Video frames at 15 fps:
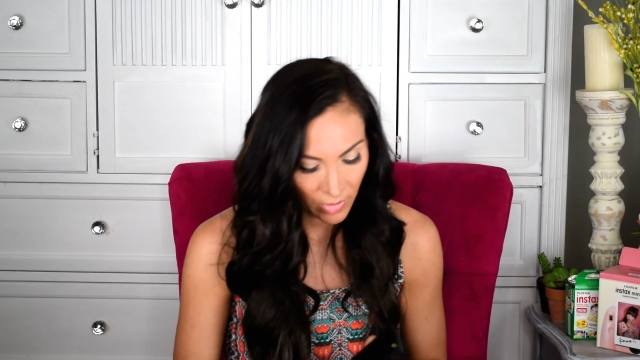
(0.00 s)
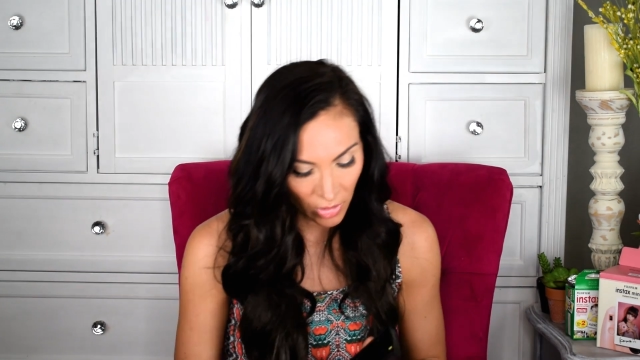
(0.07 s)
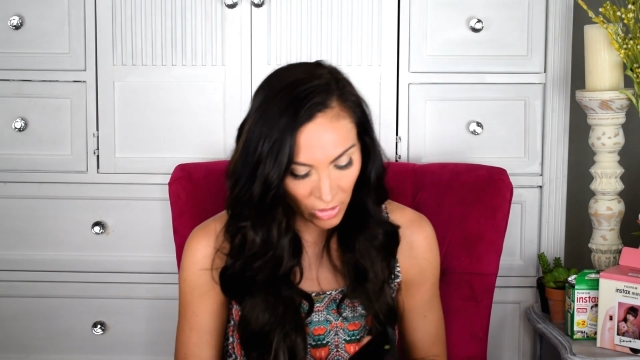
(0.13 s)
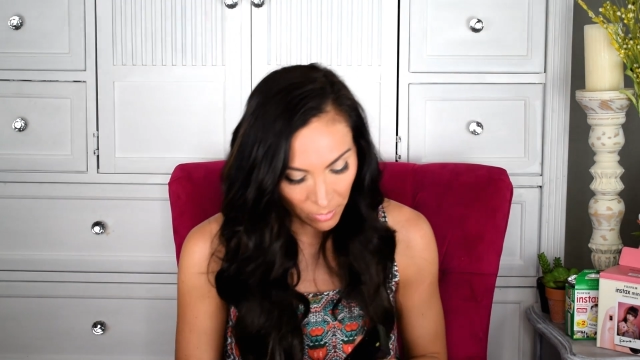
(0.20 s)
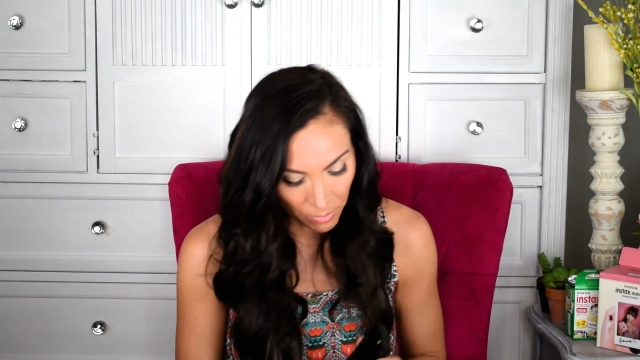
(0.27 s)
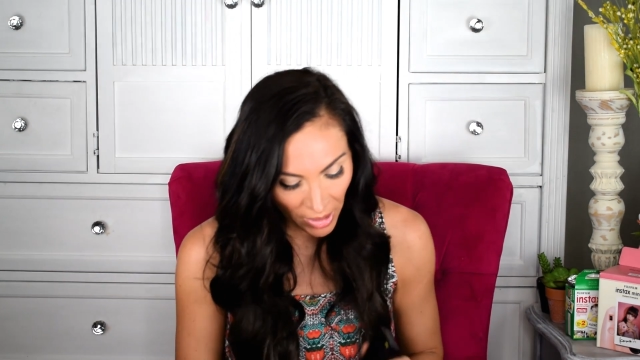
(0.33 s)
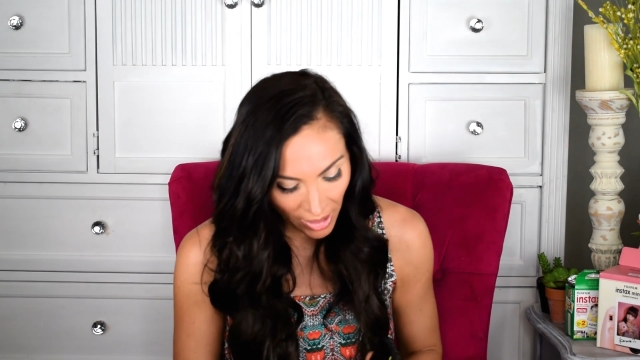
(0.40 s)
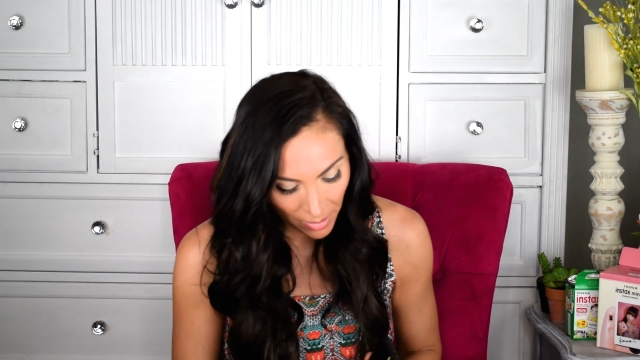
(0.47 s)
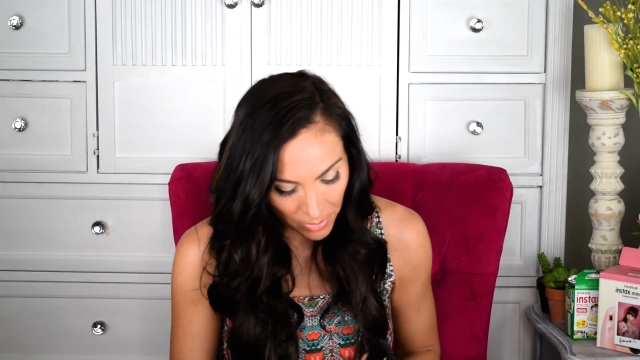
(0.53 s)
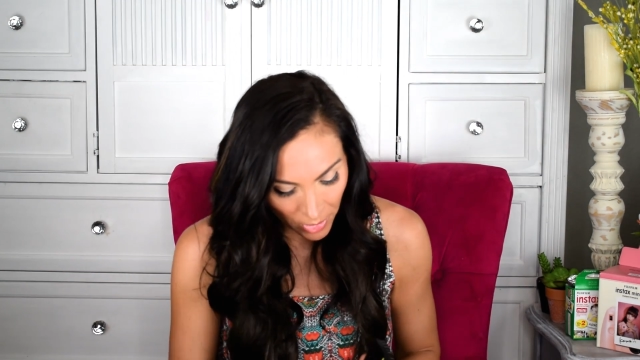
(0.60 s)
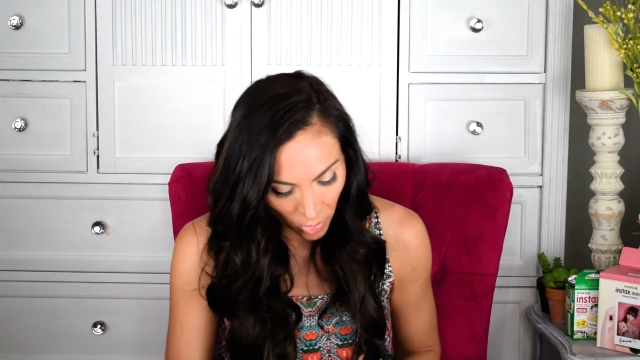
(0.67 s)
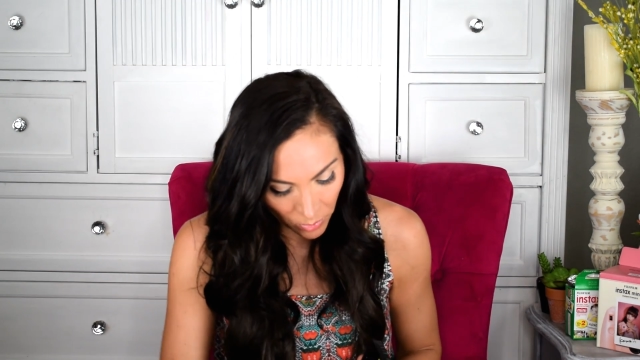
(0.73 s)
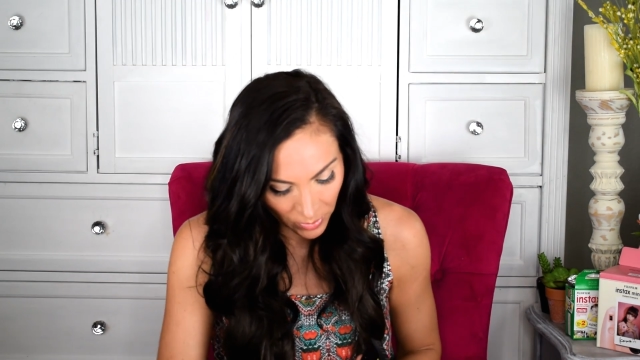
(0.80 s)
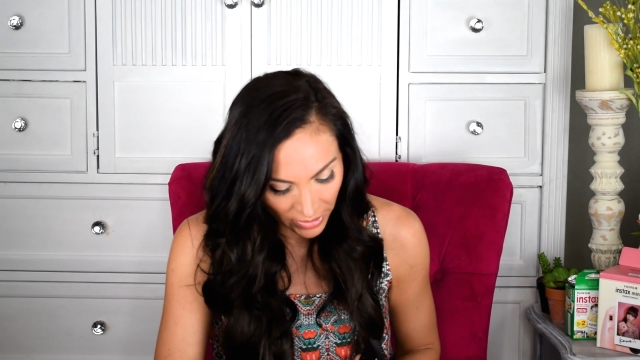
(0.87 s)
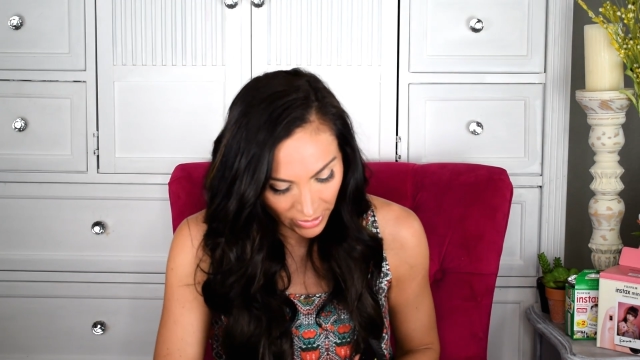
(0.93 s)
You're gonna pop
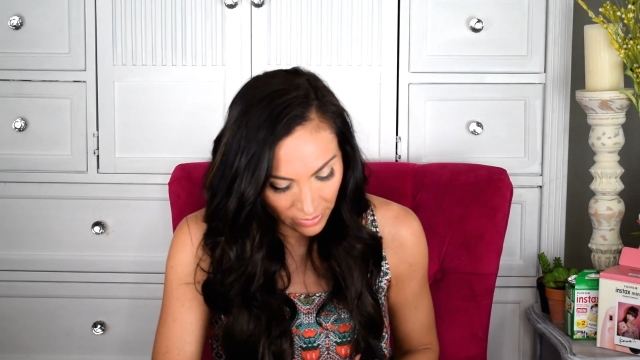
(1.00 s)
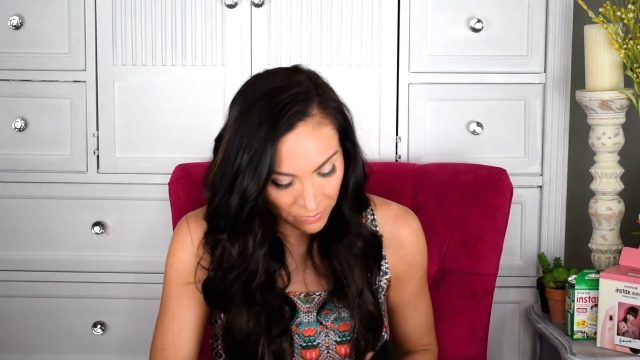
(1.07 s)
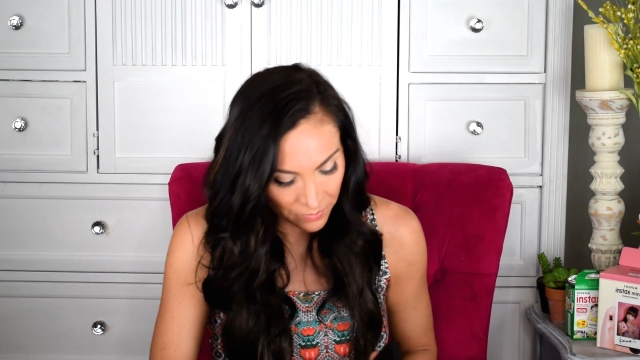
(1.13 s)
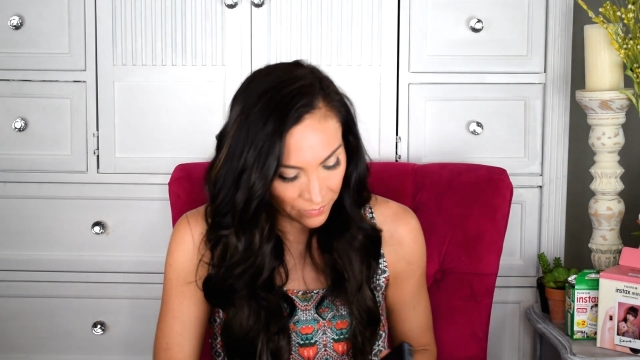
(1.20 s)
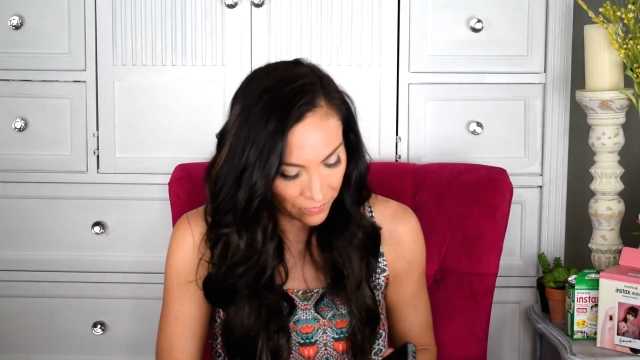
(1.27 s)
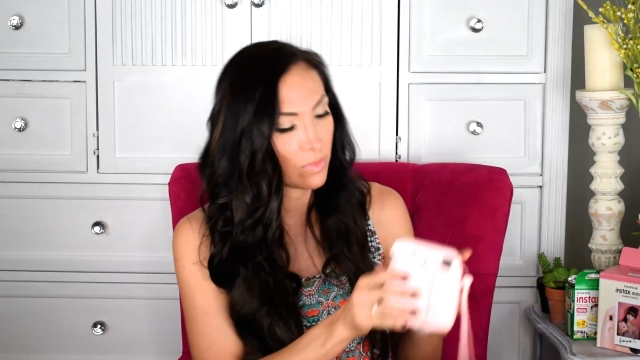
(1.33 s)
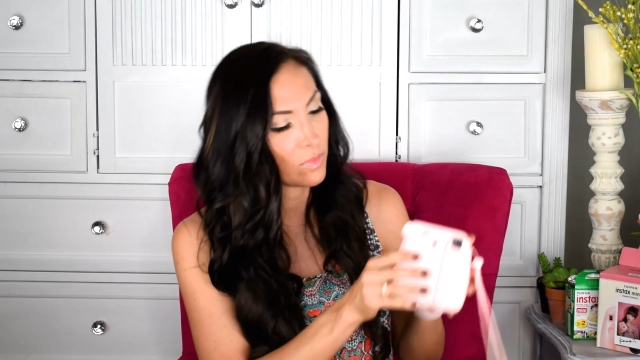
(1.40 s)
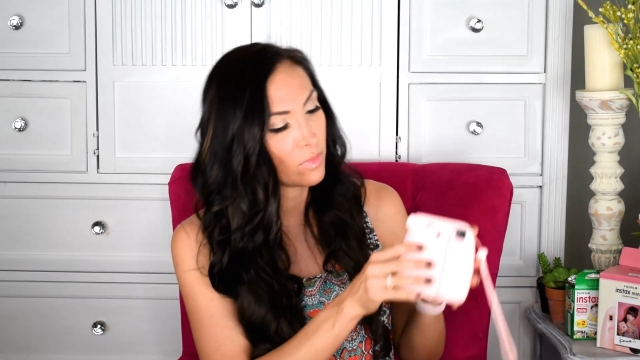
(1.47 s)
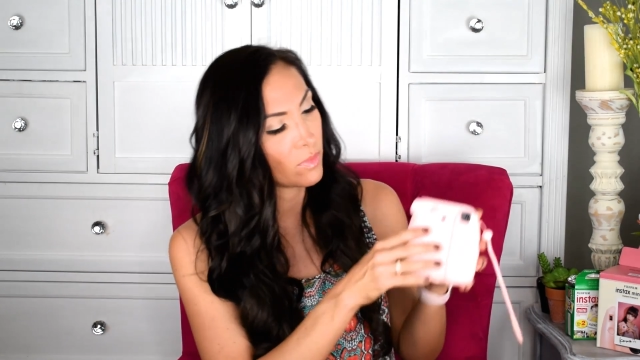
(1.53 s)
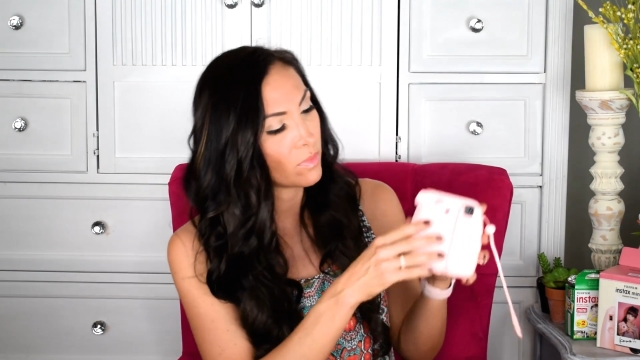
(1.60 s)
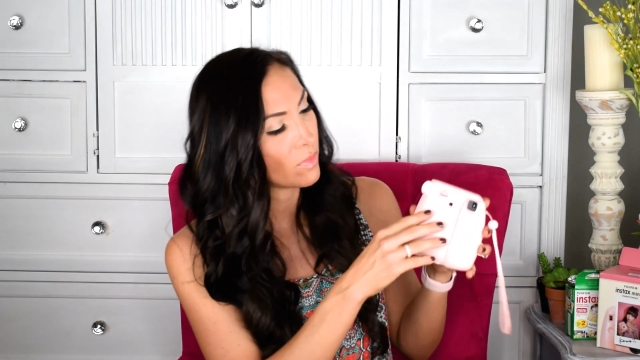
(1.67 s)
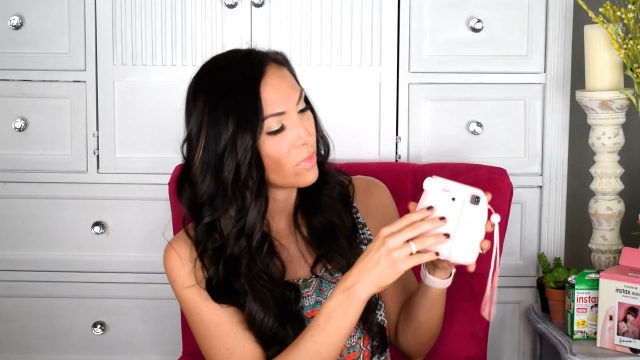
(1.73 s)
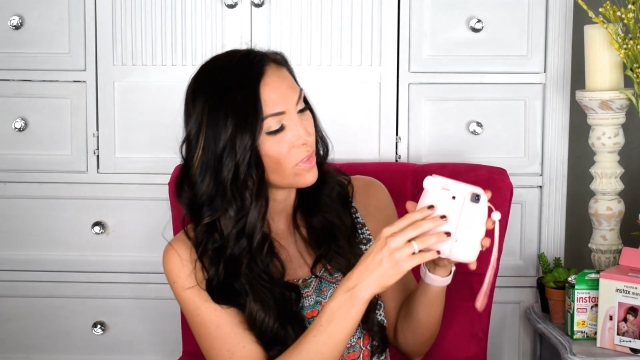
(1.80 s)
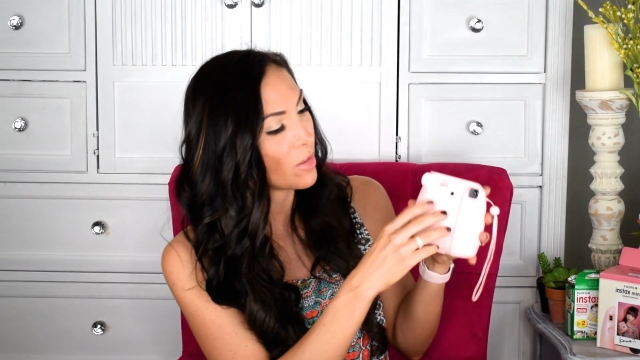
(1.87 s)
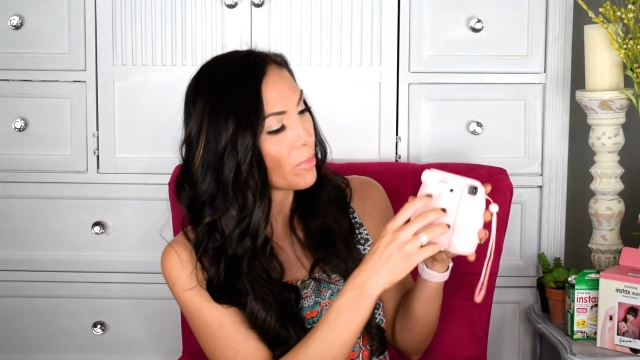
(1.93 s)
open
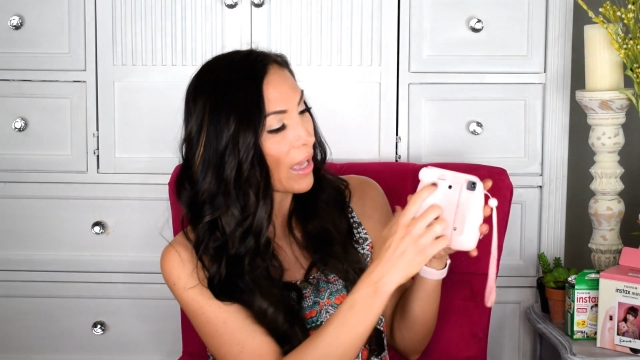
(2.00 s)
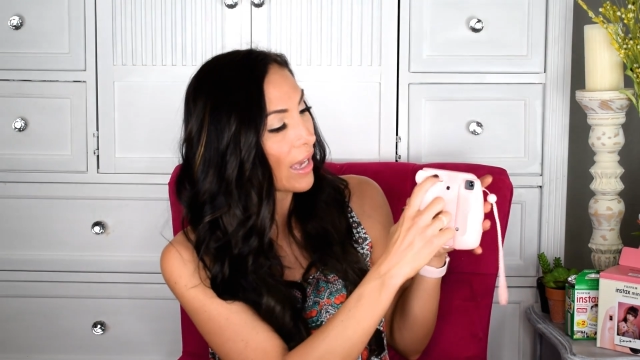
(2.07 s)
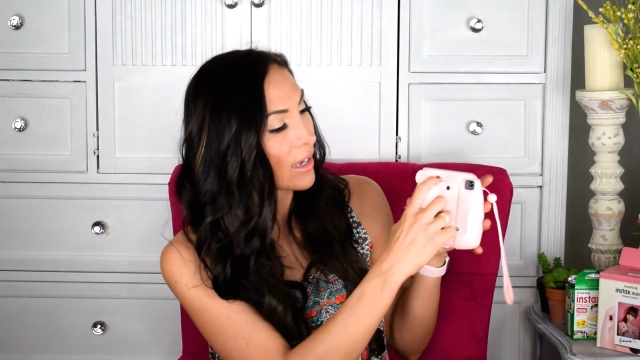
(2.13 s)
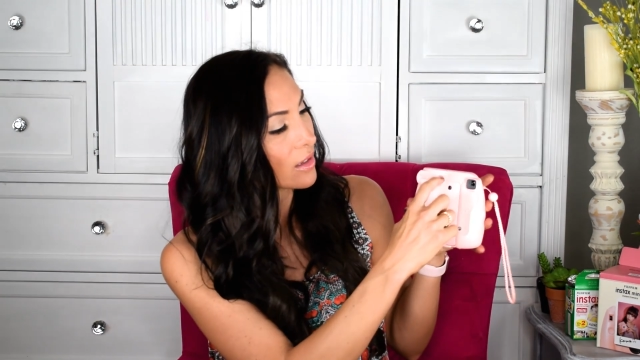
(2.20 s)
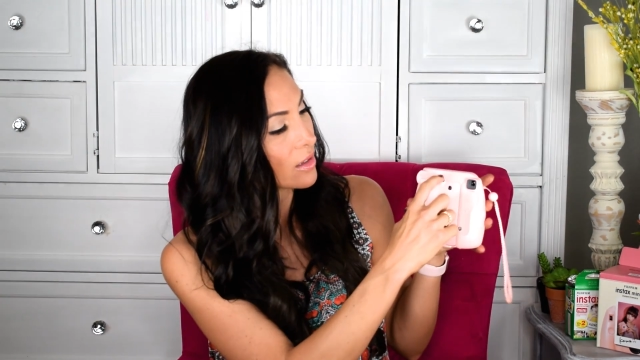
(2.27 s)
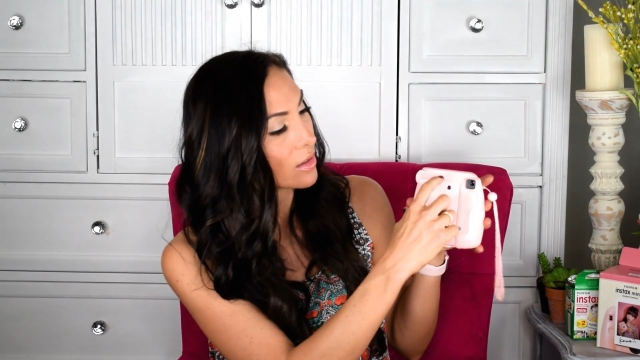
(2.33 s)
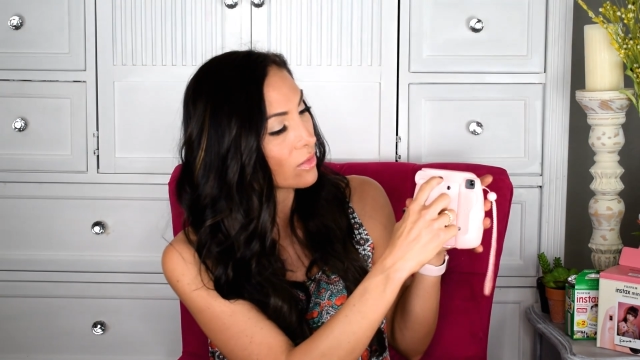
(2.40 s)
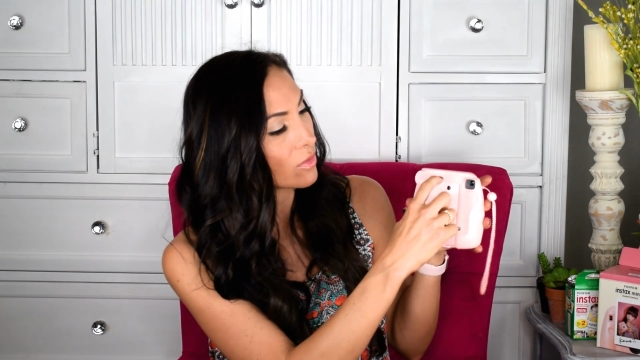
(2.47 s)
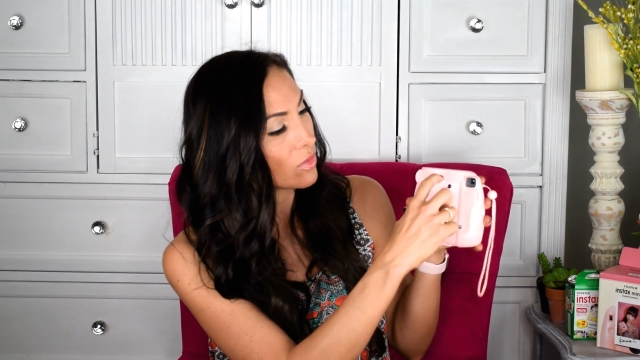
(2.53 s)
the back.